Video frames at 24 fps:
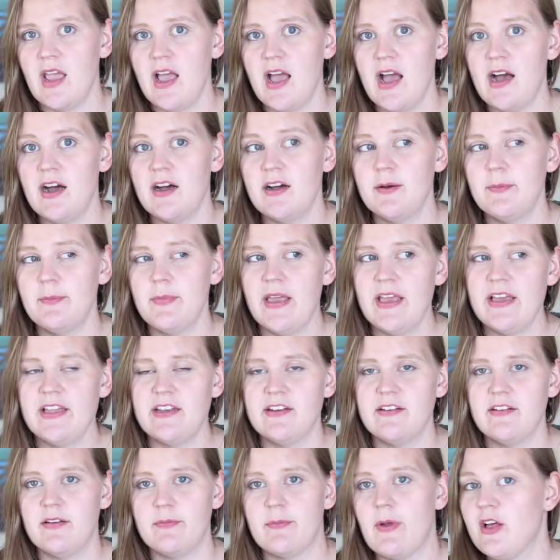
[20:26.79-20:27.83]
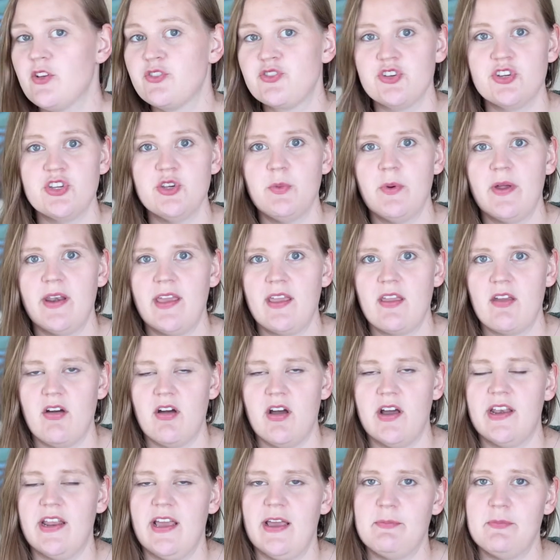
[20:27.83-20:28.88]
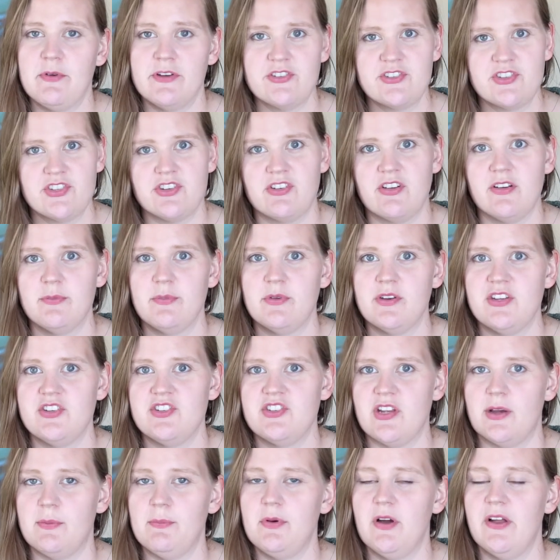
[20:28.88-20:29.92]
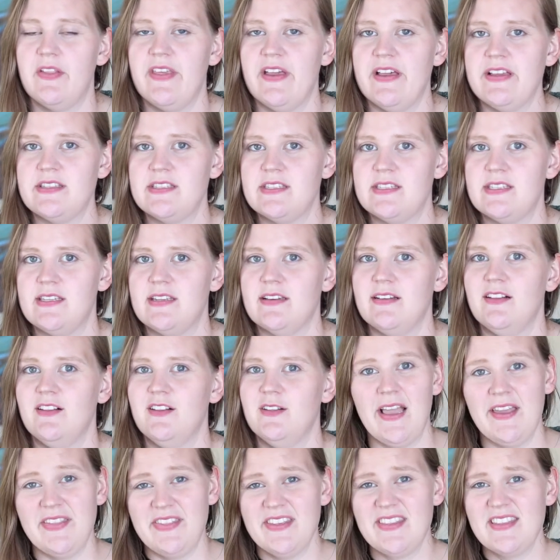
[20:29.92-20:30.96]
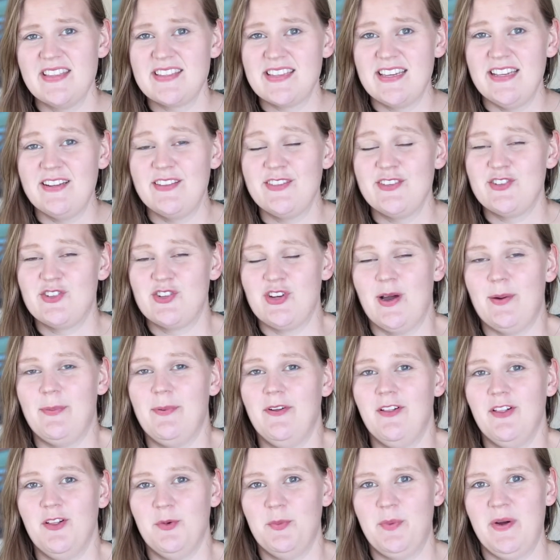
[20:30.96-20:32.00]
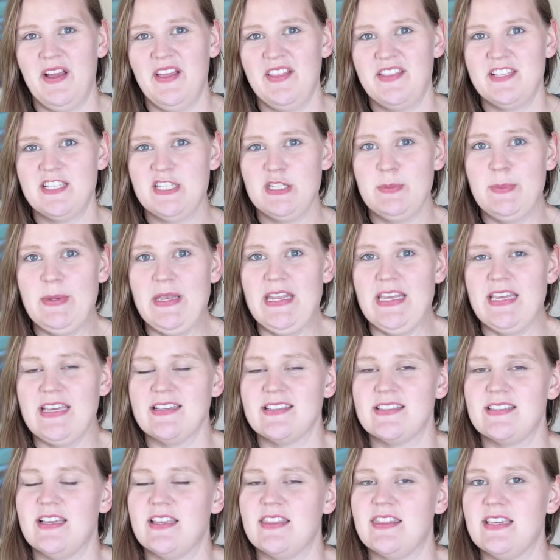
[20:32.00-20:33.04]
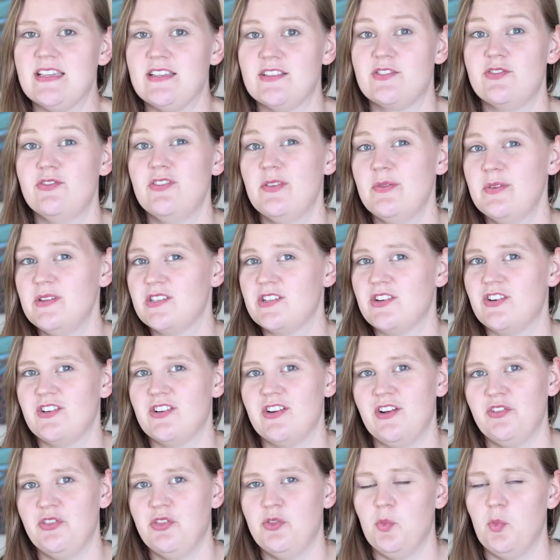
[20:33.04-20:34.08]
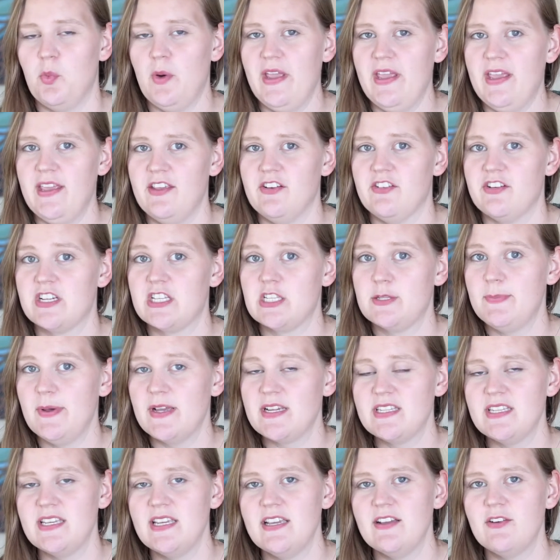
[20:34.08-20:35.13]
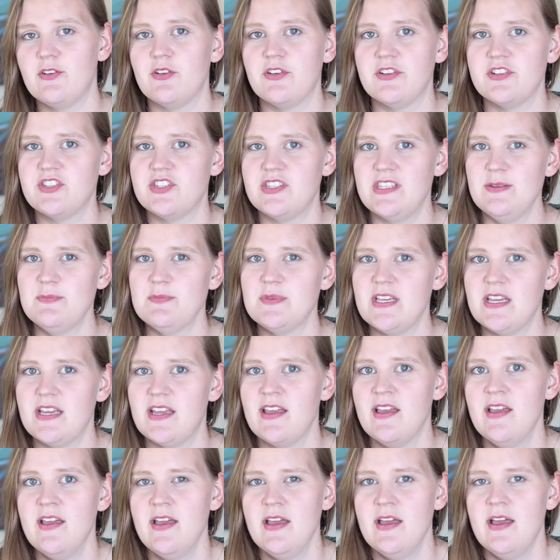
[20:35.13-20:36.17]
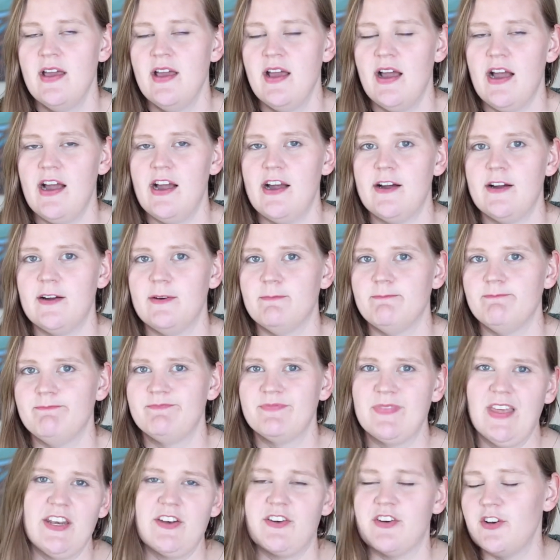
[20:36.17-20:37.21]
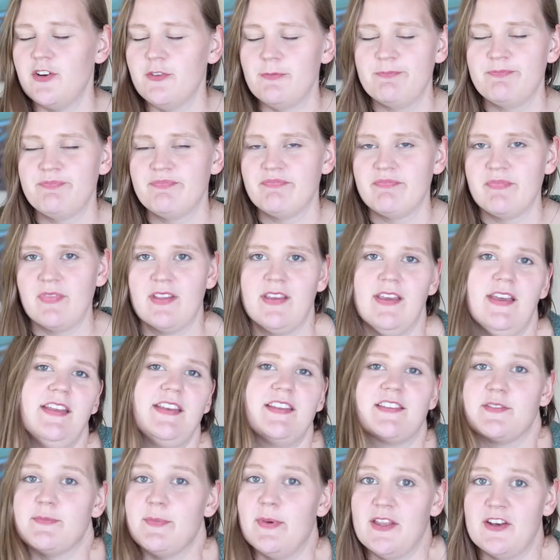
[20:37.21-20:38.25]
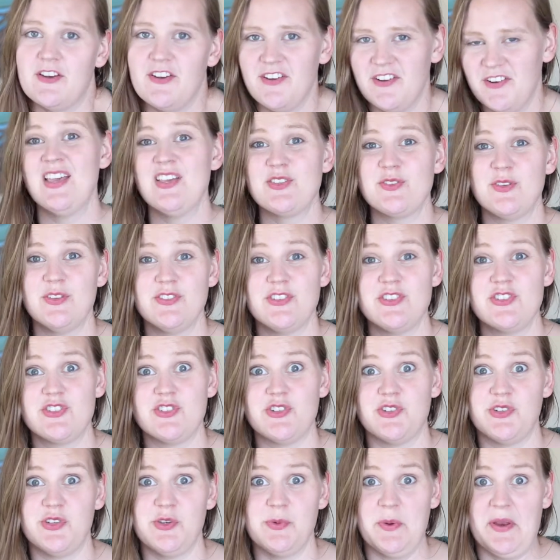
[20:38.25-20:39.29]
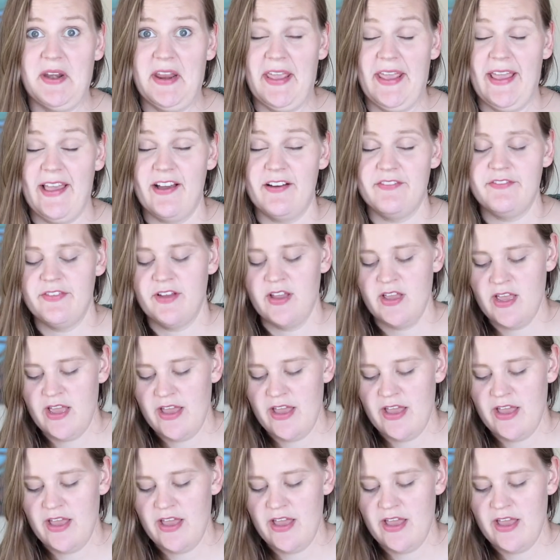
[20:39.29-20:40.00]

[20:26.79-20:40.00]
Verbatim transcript: And I'll show you what I got. I'm not sure I'm gonna jump on that still. I think that's kind of the trouble with spinning, is that things don't always turn out the way you're expecting, or it seems like, I don't know, it doesn't matter. So I'll just show you what I have.